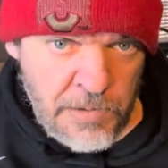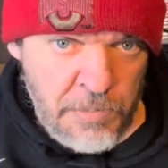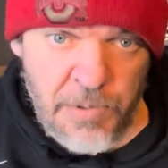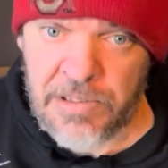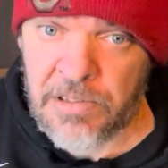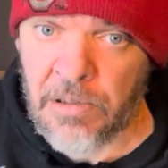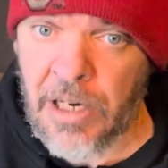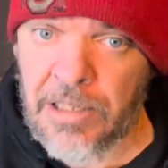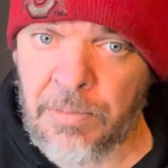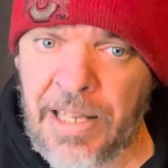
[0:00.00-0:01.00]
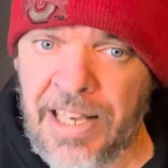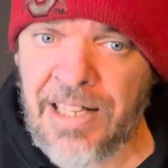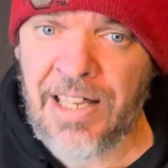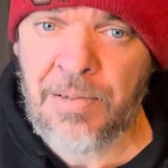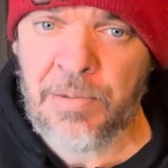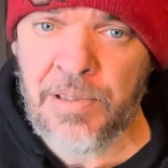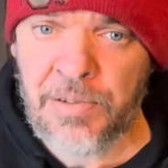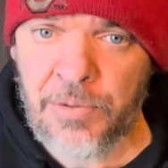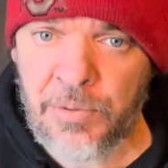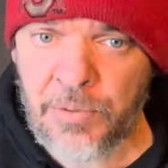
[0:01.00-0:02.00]
But you don't have to play it like
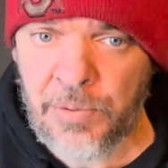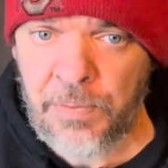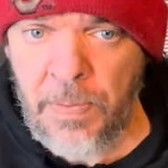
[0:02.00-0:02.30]
blues.